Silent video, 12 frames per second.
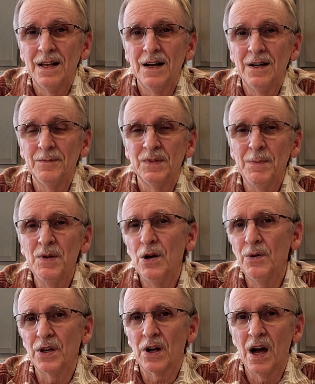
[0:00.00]
uh, um, let me
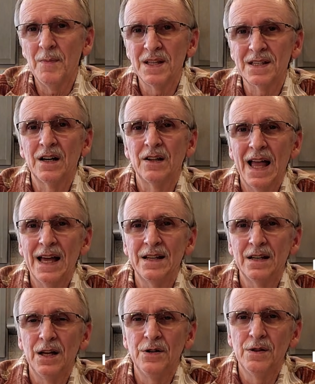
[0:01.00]
know in the comments and I'll add
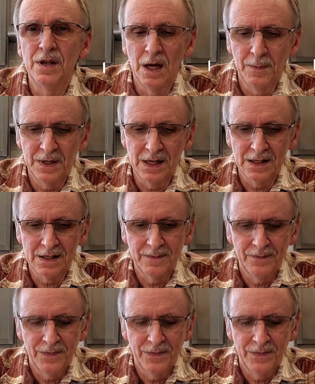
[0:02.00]
it under the updates.